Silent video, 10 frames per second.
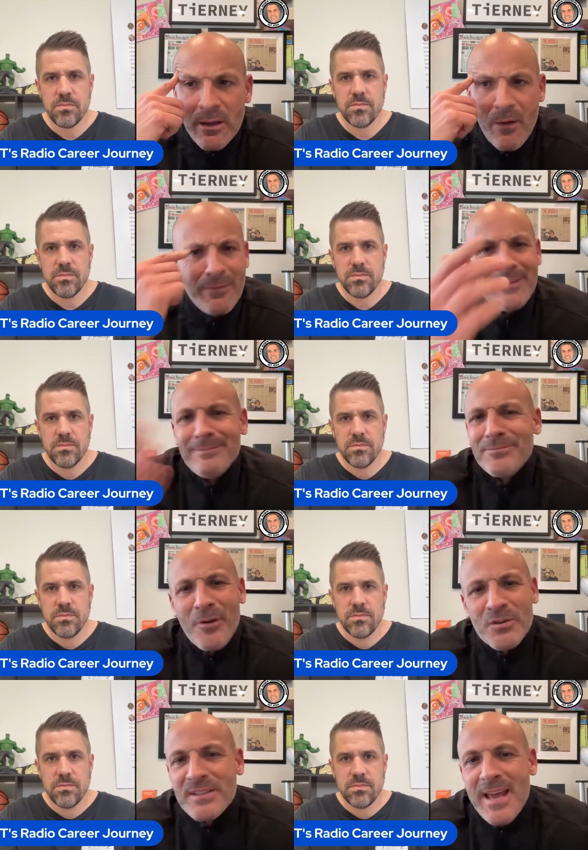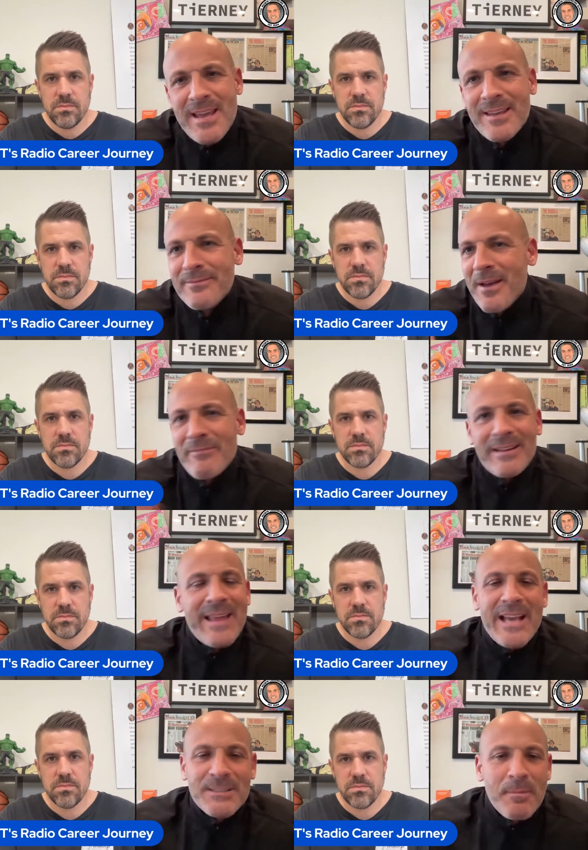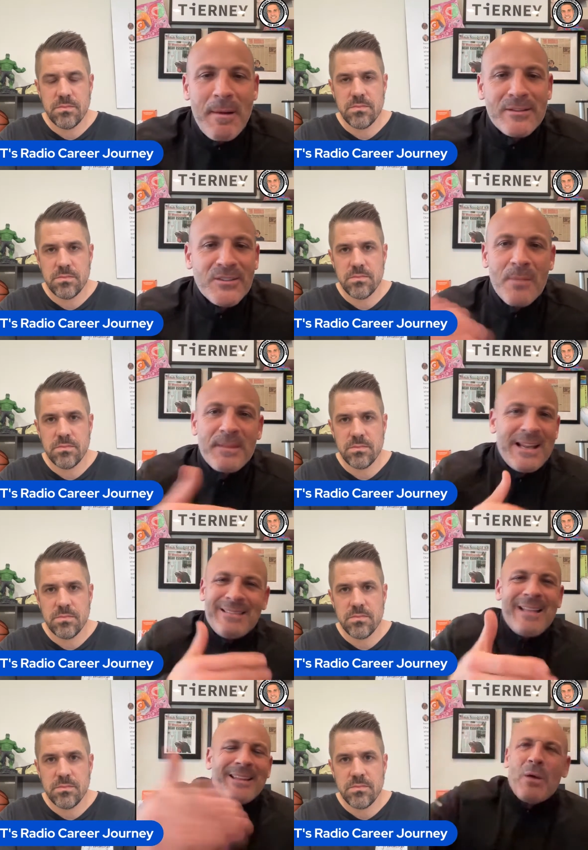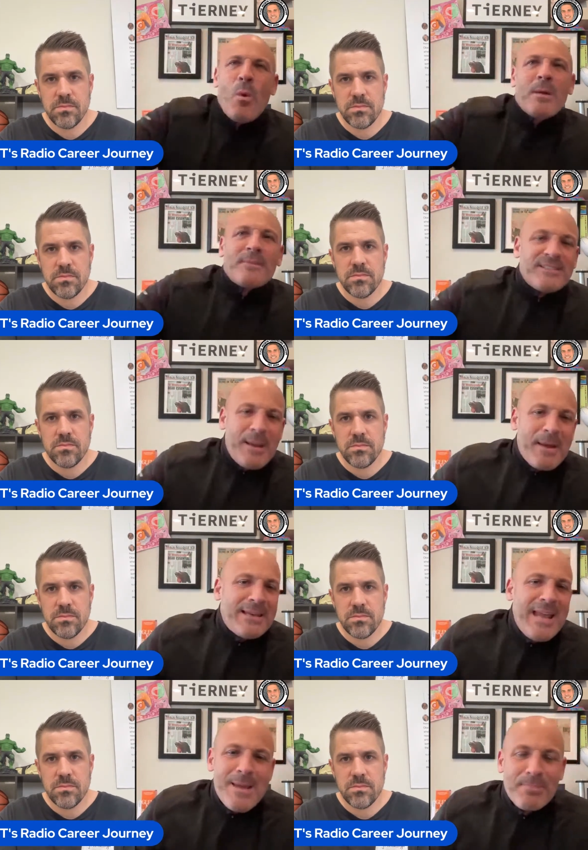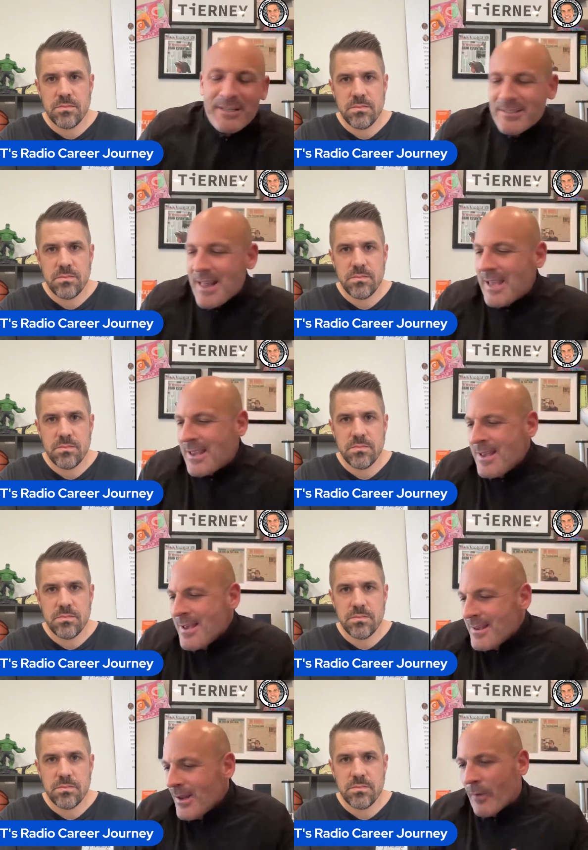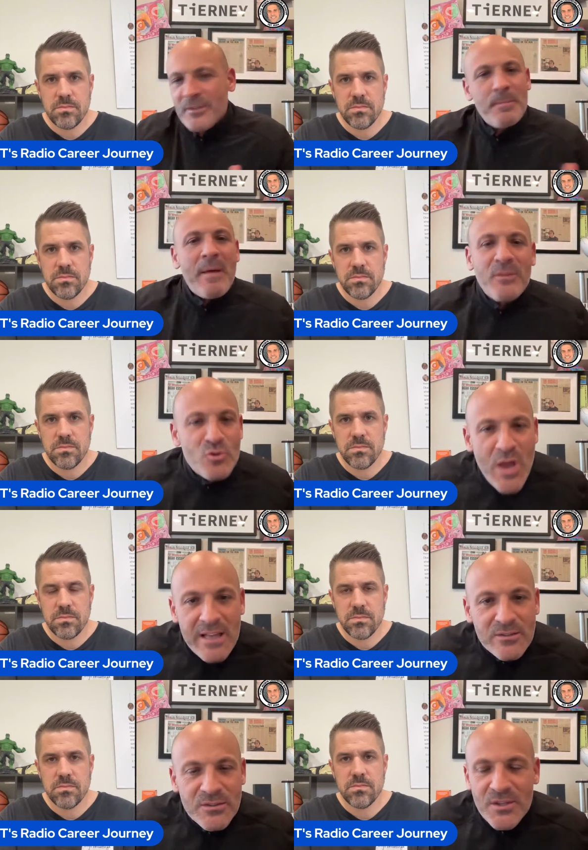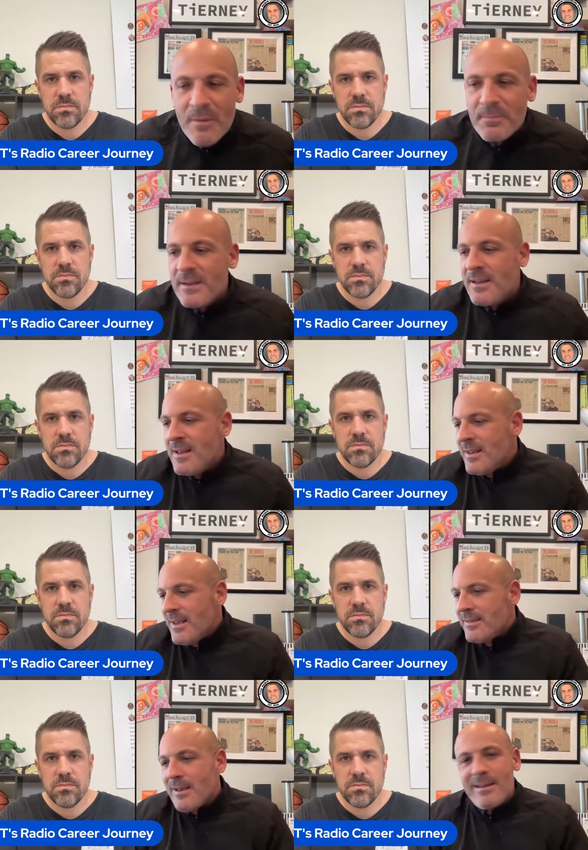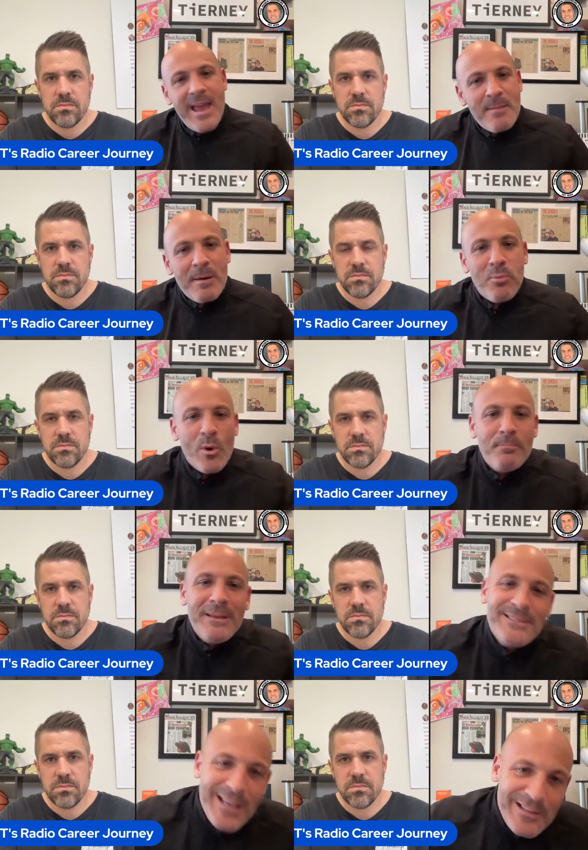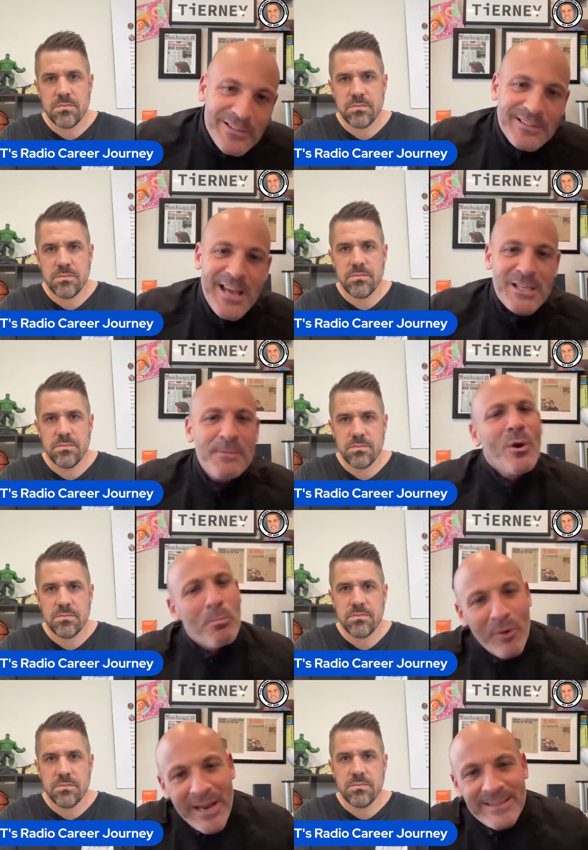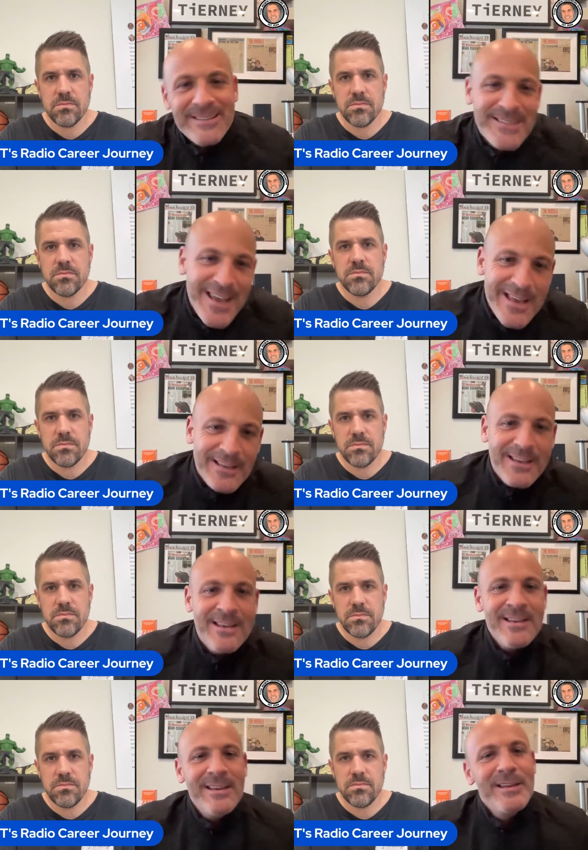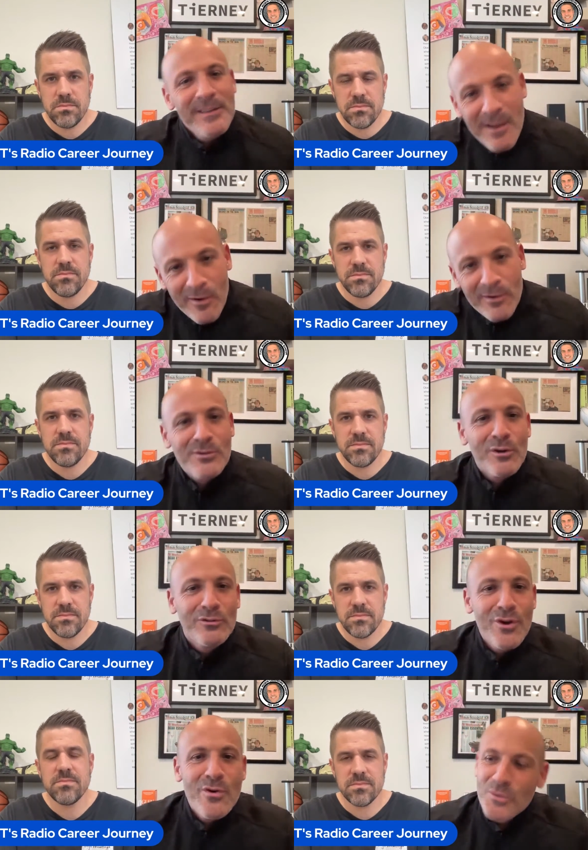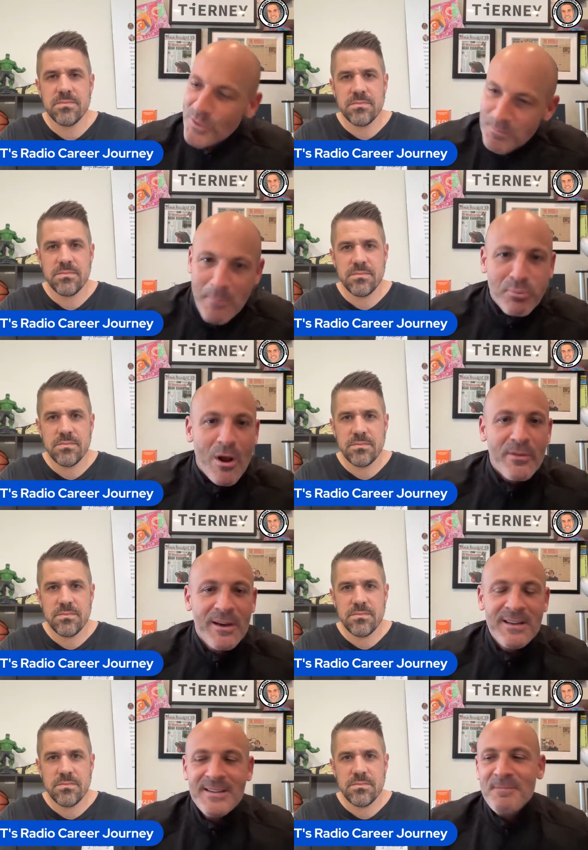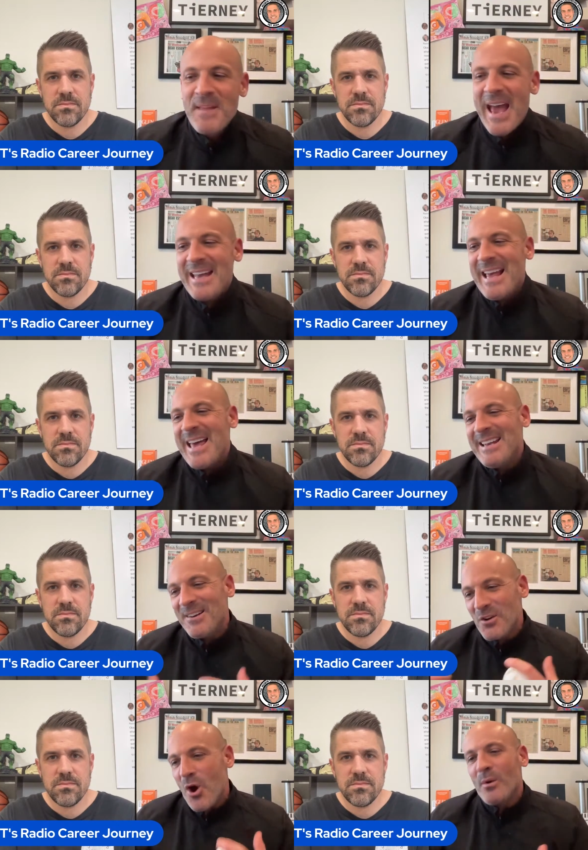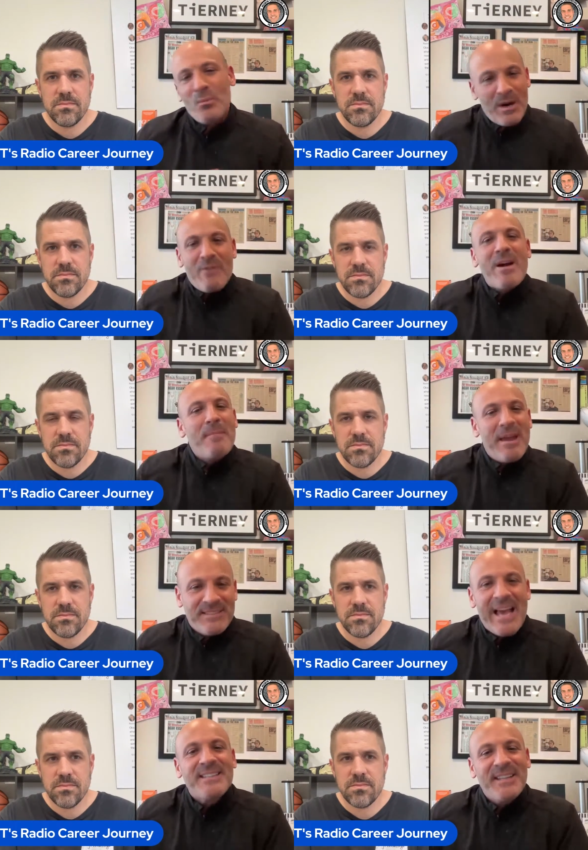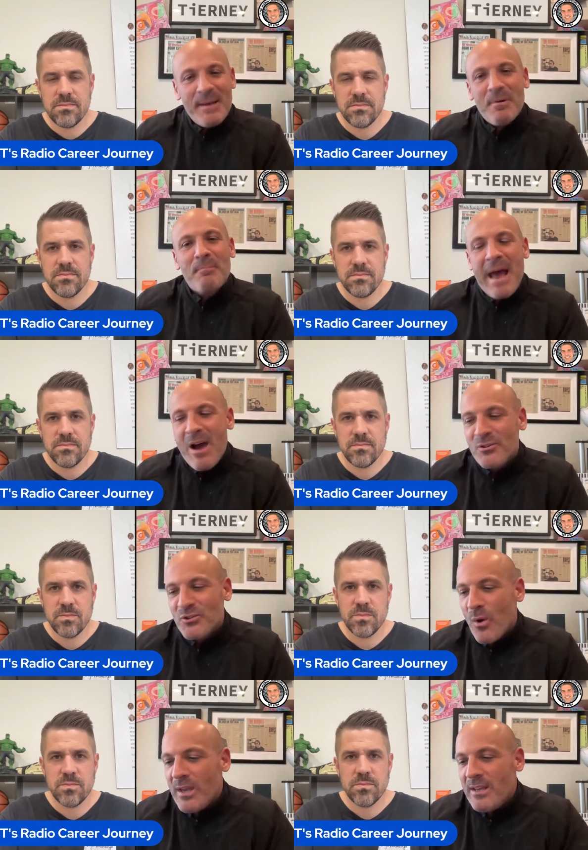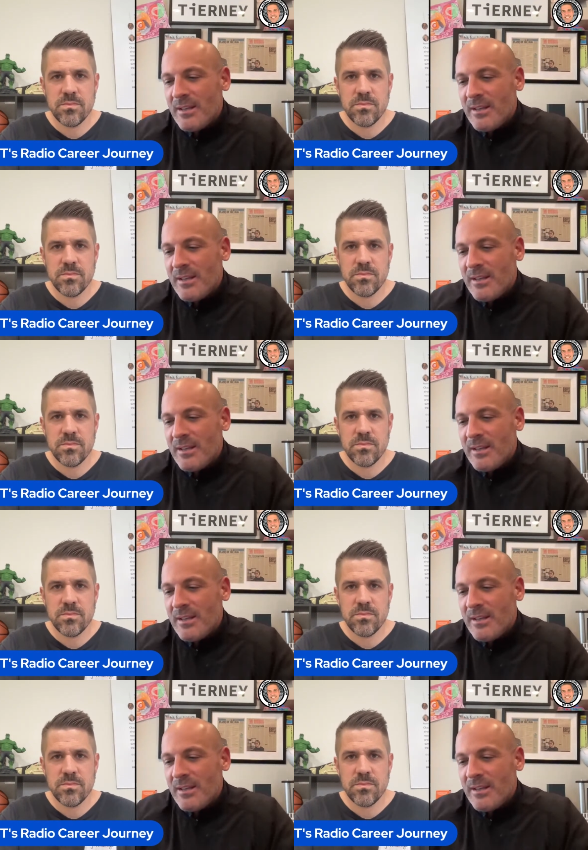Speaker 1: You know, first take, if, if I text him about something, not, not, that I want him to say my name, but he's like, you know, if it's about the Jets or something, he's like, yeah, my boy BT just texted me, you know, Brandon Tierney. He, you know, mm-hmm. he's good dude. He's, he's my brother. And, and he'll go in whatever I may have texted him about. So he